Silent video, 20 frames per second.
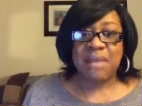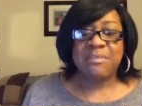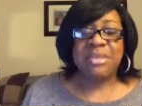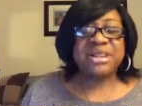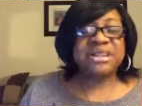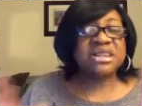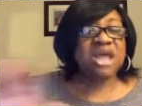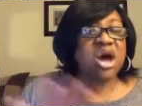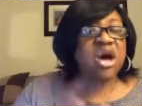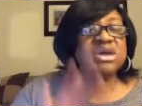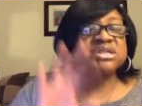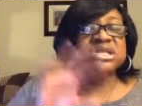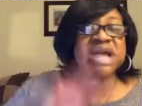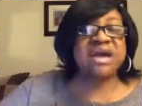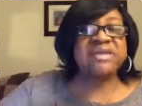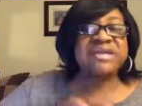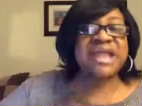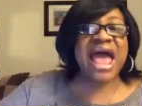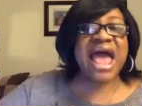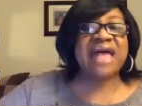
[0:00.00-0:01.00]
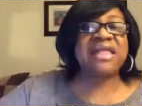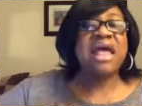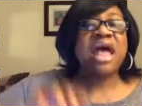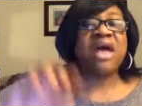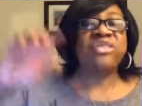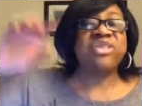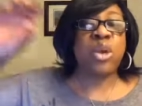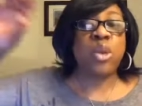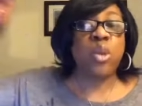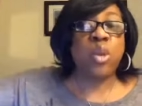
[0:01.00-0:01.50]
but those are not
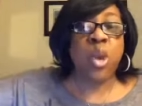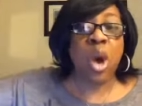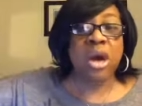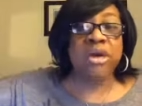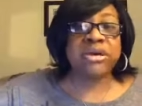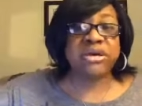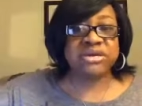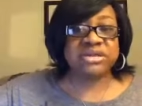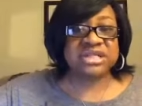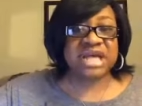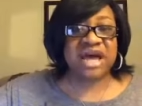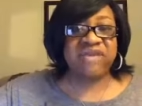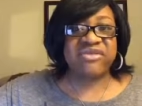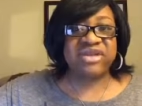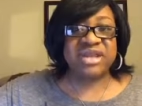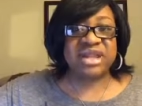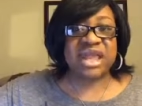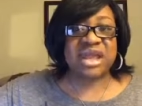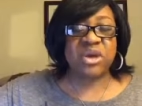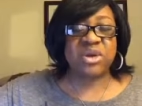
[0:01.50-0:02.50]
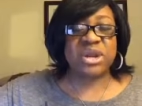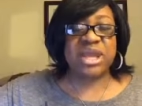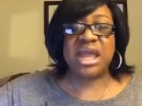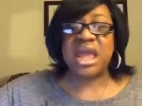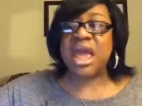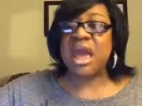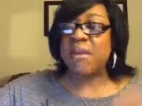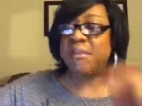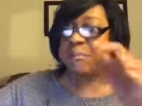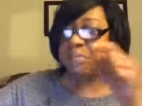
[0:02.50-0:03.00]
the workers of
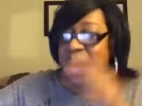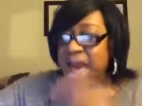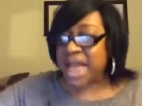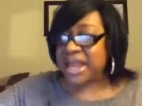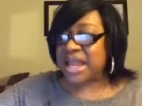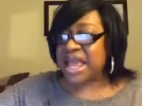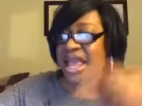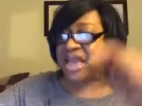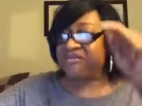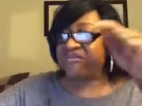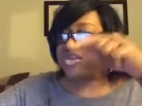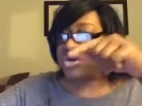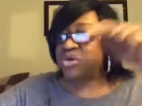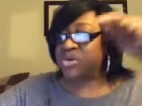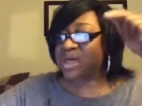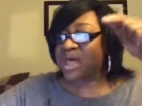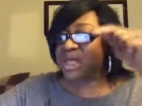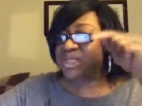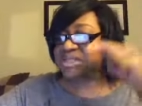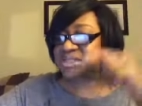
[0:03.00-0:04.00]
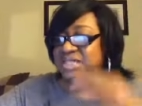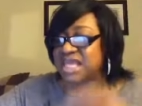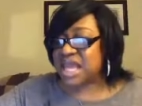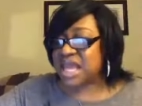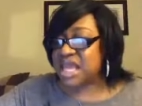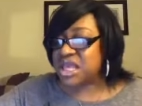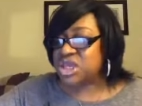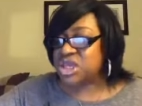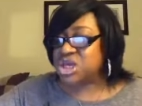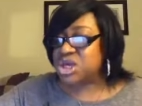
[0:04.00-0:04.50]
iniquity. But if you
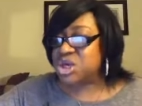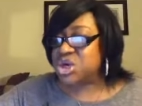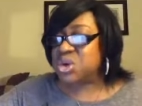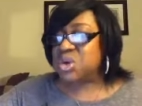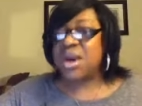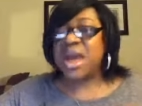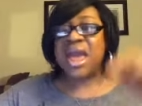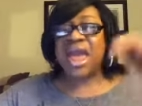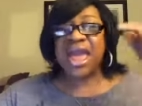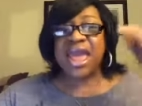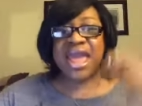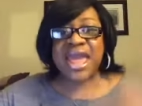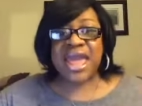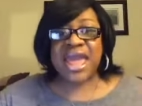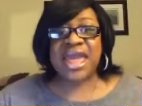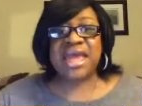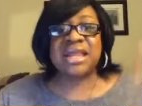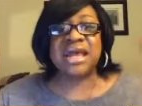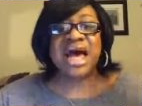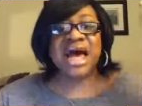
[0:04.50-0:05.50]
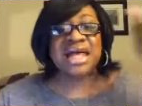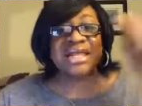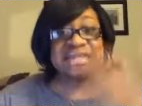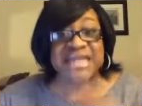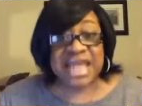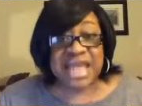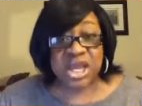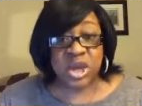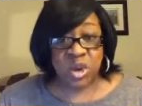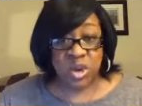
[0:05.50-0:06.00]
continue in
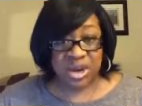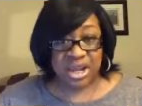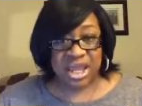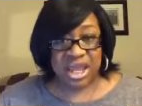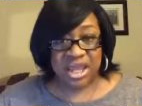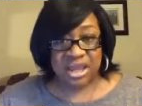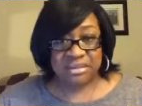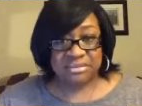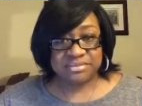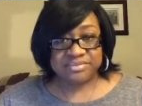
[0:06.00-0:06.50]
iniquity,